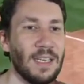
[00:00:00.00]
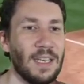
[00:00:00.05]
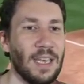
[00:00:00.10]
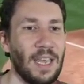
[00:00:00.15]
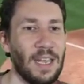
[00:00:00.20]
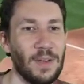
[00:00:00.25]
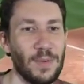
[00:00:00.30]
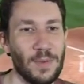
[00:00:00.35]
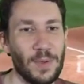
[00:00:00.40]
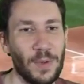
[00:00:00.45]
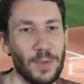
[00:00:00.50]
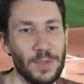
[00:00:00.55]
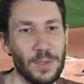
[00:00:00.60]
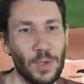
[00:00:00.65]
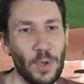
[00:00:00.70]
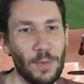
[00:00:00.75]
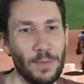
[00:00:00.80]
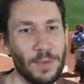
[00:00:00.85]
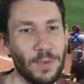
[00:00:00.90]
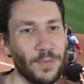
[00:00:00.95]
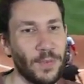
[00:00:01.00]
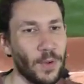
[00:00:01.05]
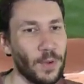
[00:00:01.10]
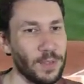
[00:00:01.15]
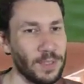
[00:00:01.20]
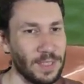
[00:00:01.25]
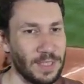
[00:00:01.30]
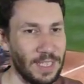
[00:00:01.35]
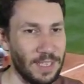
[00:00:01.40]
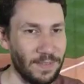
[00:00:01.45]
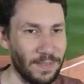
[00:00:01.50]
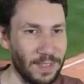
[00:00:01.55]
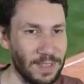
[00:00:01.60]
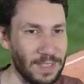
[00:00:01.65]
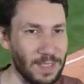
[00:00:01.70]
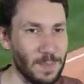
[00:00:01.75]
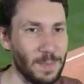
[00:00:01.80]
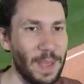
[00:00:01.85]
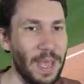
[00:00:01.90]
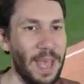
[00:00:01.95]
And he rolls it over to first. The defense
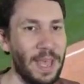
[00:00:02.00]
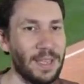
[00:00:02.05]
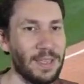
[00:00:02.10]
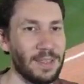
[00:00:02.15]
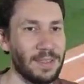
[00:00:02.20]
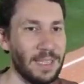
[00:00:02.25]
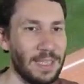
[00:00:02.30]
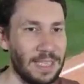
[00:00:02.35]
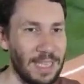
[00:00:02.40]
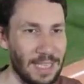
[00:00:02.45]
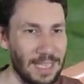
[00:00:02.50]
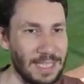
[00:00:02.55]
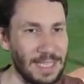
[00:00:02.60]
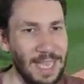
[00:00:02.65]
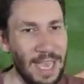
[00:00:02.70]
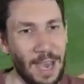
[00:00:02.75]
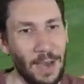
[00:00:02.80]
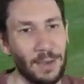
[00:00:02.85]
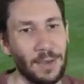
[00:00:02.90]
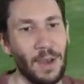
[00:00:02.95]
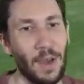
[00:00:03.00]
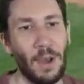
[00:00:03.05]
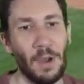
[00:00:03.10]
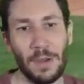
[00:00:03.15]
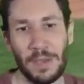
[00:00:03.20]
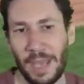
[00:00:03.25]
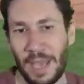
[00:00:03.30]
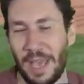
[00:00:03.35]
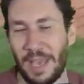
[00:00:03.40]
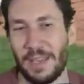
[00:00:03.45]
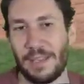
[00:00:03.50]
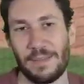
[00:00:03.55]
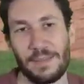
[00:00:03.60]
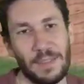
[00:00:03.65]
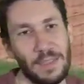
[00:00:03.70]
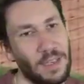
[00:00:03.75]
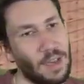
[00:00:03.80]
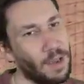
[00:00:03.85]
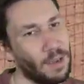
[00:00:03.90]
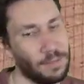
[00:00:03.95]
is back. They get the out. Okay,
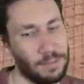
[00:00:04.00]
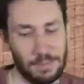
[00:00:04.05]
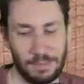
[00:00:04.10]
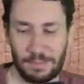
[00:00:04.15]
you know,